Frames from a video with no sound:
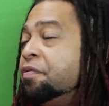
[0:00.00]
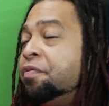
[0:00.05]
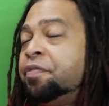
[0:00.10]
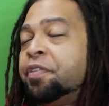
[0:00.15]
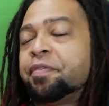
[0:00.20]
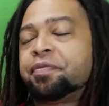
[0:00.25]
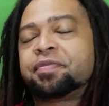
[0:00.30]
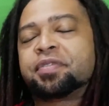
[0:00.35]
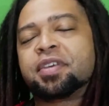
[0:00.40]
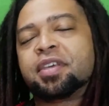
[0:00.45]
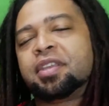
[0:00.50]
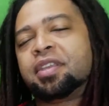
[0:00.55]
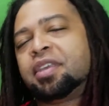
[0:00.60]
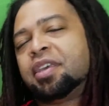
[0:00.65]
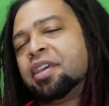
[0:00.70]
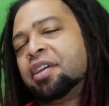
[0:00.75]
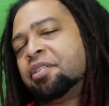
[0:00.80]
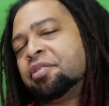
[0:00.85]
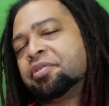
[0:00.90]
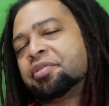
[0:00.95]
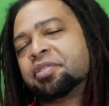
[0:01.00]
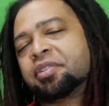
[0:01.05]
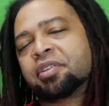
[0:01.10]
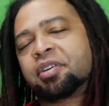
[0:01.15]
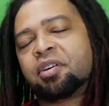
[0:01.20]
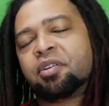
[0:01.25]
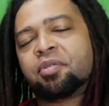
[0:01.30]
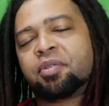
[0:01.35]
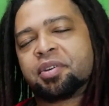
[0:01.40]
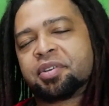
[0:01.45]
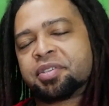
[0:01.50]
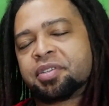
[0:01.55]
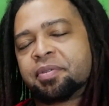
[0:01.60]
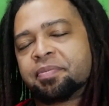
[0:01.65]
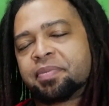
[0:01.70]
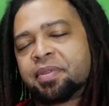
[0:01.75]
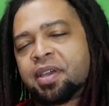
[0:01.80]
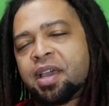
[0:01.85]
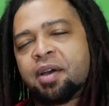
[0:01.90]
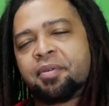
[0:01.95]
15 years ago or
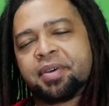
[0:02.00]
something.